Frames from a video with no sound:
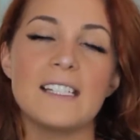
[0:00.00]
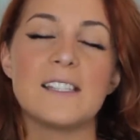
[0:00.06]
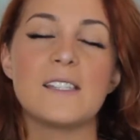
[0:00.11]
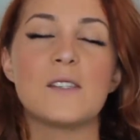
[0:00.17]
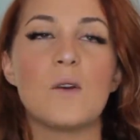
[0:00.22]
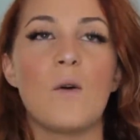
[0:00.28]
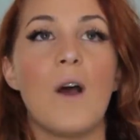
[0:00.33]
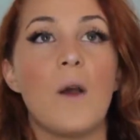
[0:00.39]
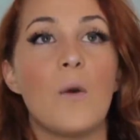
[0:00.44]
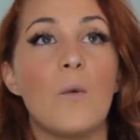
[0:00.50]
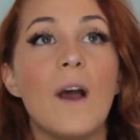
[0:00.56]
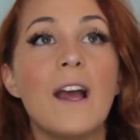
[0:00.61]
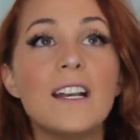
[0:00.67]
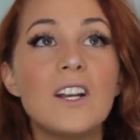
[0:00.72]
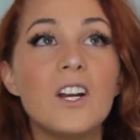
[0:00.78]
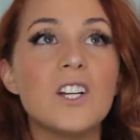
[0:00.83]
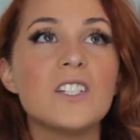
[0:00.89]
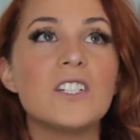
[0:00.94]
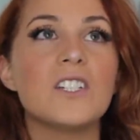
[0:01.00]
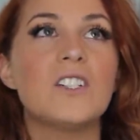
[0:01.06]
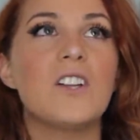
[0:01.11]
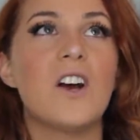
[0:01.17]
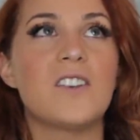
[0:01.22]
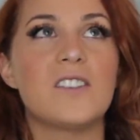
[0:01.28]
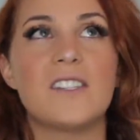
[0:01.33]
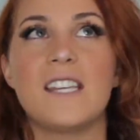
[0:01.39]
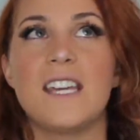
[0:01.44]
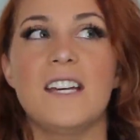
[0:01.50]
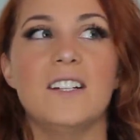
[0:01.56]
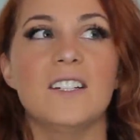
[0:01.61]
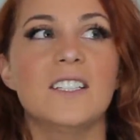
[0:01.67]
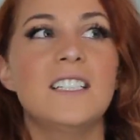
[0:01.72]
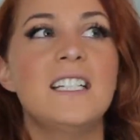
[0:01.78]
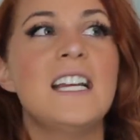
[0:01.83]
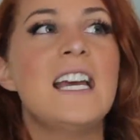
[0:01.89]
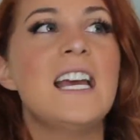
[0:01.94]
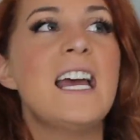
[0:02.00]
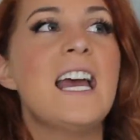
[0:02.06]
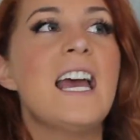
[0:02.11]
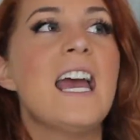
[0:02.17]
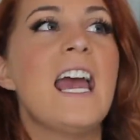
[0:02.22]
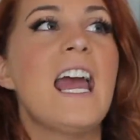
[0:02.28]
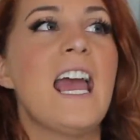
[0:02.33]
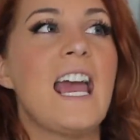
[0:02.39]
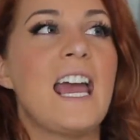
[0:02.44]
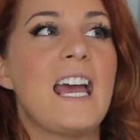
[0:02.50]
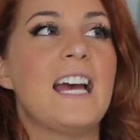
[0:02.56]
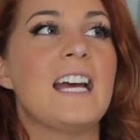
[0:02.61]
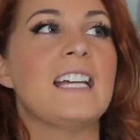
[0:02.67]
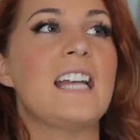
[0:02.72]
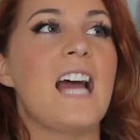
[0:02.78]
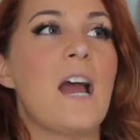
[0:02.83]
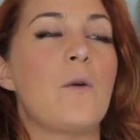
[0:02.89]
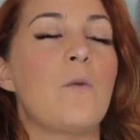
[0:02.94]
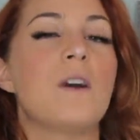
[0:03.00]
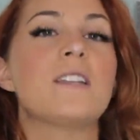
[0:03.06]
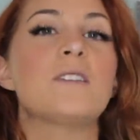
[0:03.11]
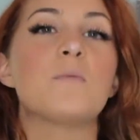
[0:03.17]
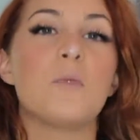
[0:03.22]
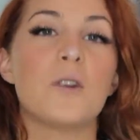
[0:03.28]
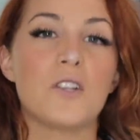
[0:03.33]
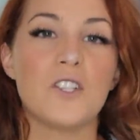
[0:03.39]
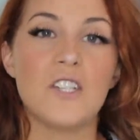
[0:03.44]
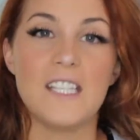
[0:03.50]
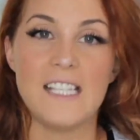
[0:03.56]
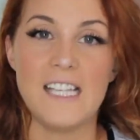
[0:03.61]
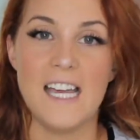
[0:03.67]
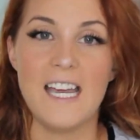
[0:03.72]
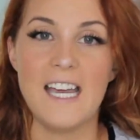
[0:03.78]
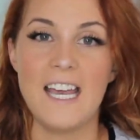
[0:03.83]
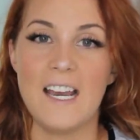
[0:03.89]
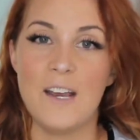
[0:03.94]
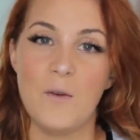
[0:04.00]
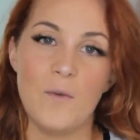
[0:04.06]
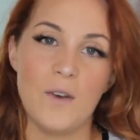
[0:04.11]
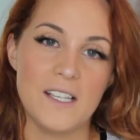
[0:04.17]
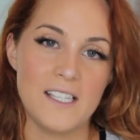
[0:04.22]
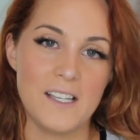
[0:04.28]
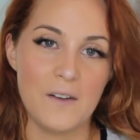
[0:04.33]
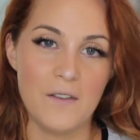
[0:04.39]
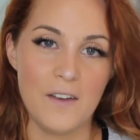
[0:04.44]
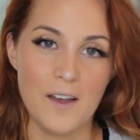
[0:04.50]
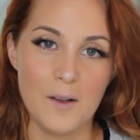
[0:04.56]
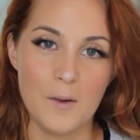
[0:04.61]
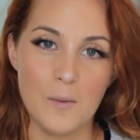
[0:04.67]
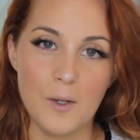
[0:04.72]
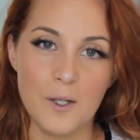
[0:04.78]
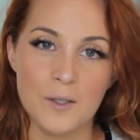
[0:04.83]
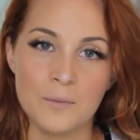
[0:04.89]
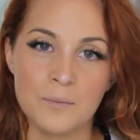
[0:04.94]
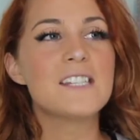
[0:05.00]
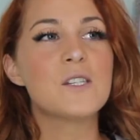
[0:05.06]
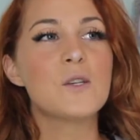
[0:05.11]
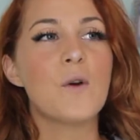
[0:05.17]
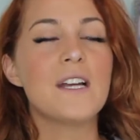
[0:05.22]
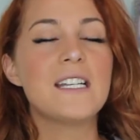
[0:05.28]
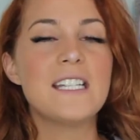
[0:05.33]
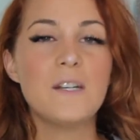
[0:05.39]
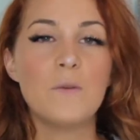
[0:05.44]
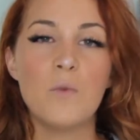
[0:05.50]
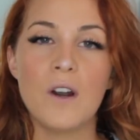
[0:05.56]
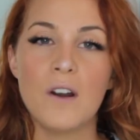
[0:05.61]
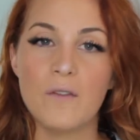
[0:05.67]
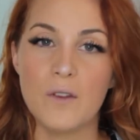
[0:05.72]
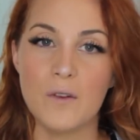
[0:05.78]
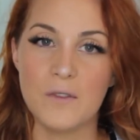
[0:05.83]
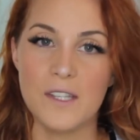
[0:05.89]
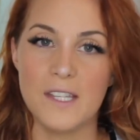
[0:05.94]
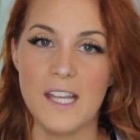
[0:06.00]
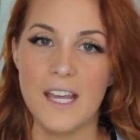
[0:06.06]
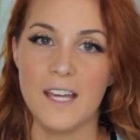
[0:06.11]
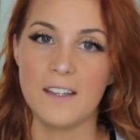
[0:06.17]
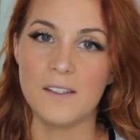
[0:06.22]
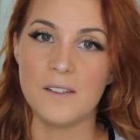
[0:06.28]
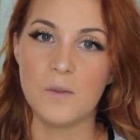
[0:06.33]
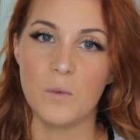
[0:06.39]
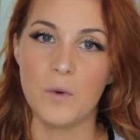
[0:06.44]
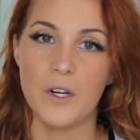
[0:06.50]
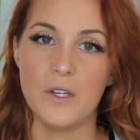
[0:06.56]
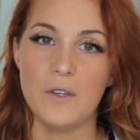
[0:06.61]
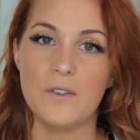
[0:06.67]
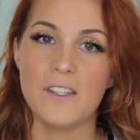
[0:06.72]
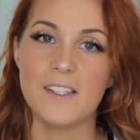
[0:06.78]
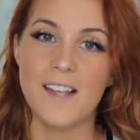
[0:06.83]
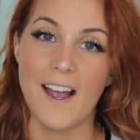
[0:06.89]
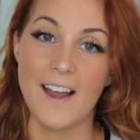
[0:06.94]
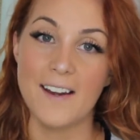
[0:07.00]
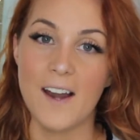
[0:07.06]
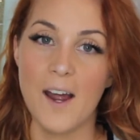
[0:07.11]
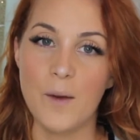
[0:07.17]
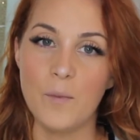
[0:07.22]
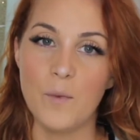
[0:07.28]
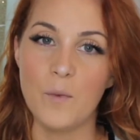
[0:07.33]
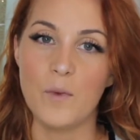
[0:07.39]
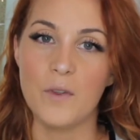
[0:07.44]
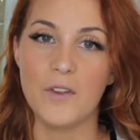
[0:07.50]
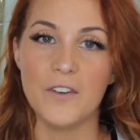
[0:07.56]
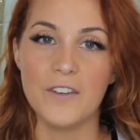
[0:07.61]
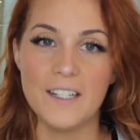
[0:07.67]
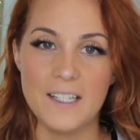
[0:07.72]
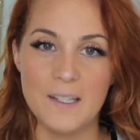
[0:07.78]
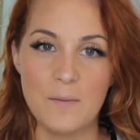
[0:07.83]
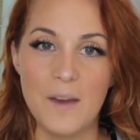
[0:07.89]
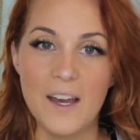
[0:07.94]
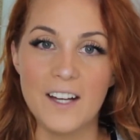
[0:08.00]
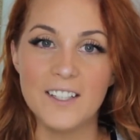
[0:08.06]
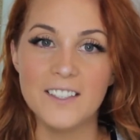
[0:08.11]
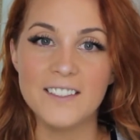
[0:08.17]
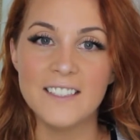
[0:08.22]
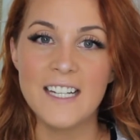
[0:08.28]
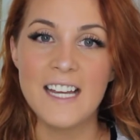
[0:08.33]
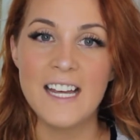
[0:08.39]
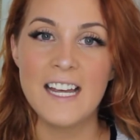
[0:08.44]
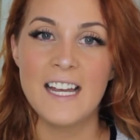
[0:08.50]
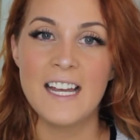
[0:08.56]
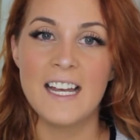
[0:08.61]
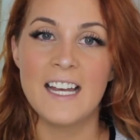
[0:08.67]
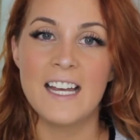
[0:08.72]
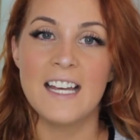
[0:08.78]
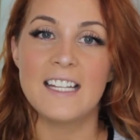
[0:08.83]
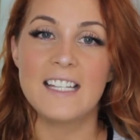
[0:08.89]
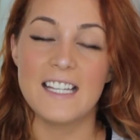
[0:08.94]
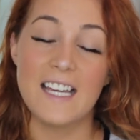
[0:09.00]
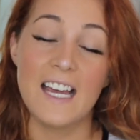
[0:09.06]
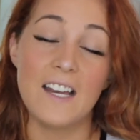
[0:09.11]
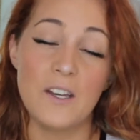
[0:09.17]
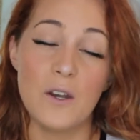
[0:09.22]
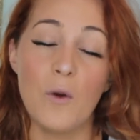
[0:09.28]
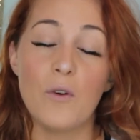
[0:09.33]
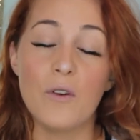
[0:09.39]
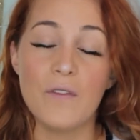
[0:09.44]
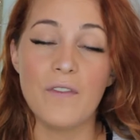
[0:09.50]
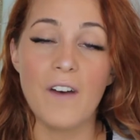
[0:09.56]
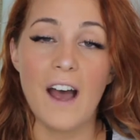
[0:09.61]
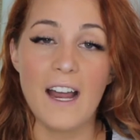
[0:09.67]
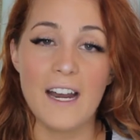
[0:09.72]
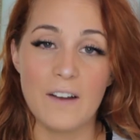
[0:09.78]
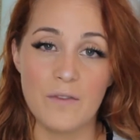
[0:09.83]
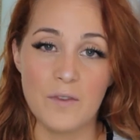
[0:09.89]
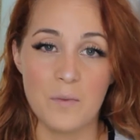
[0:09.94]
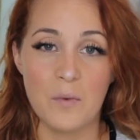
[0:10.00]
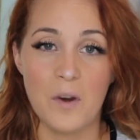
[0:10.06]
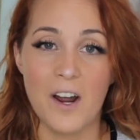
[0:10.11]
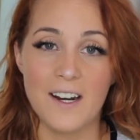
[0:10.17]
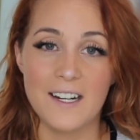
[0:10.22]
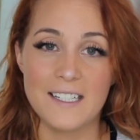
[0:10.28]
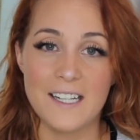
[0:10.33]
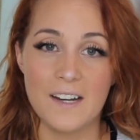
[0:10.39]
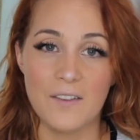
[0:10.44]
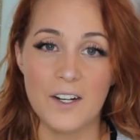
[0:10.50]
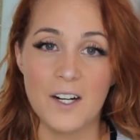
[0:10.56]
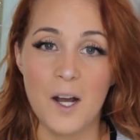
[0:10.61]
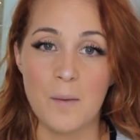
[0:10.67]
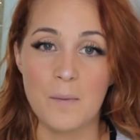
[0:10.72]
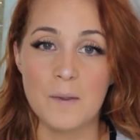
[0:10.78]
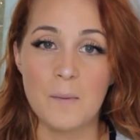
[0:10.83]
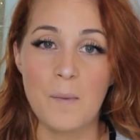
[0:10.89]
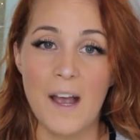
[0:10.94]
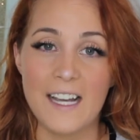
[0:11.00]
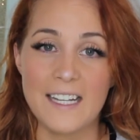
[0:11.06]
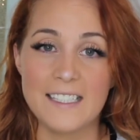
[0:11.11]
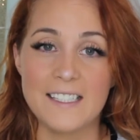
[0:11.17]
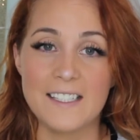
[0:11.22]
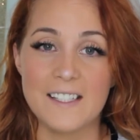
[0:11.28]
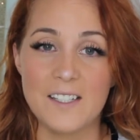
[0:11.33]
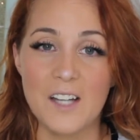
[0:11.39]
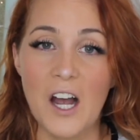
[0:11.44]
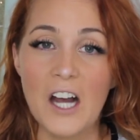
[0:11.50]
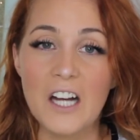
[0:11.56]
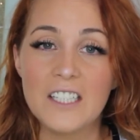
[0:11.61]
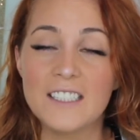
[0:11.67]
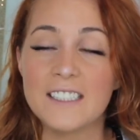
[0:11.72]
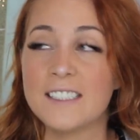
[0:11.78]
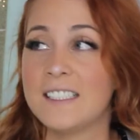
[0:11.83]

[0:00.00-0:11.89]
And so I went on to Dolls Kill and I went to purchase it and it wasn't available. And so I did one of those things where you sign up with your email to get notified if the product ever comes back in stock.